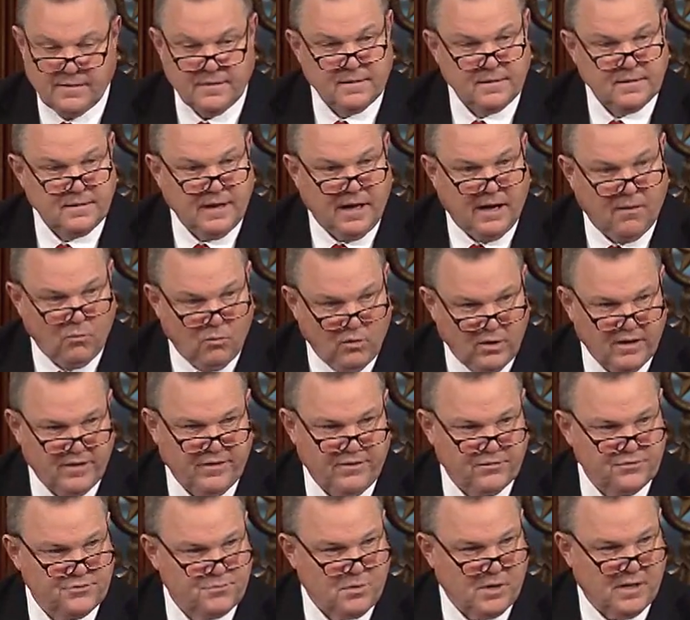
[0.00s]
not one of
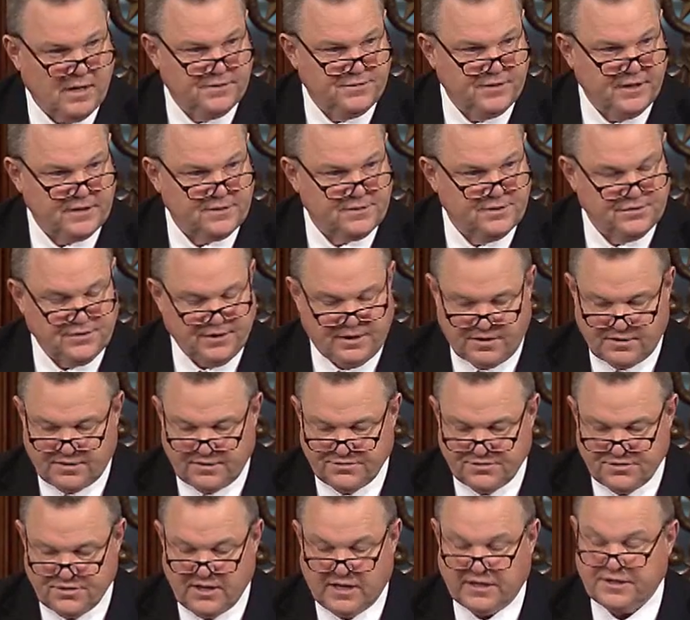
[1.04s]
those projects is under
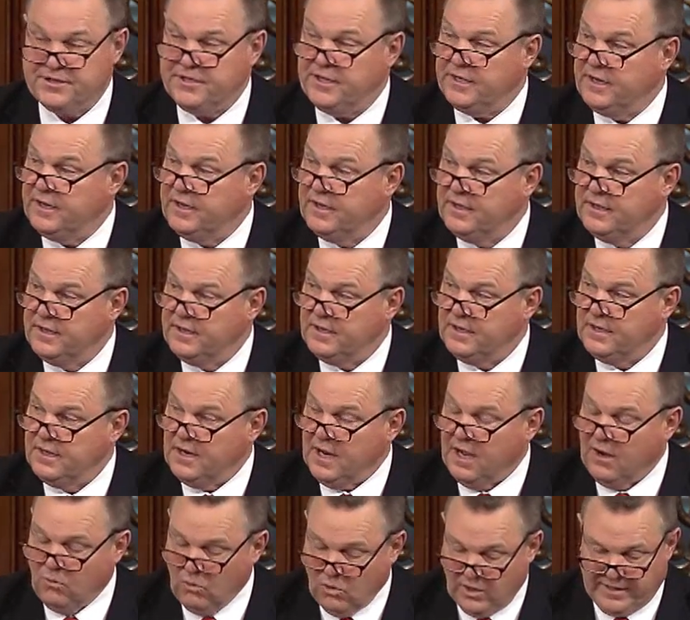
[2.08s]
construction,
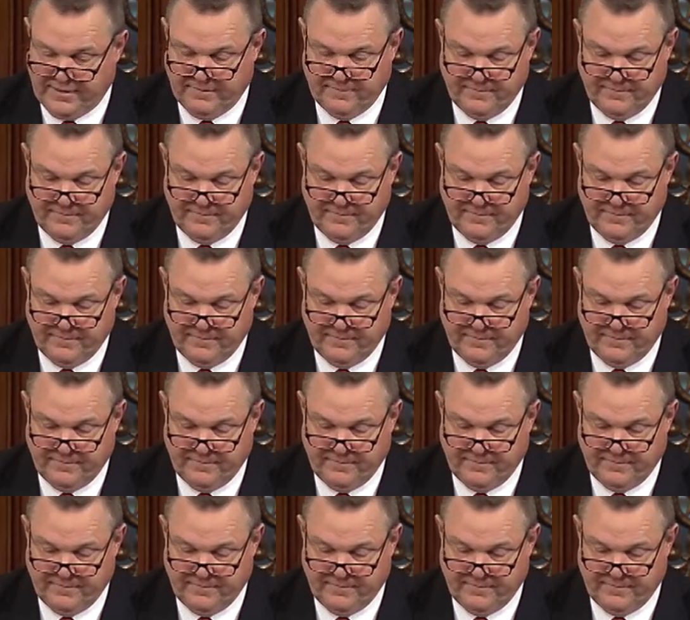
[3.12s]
not one.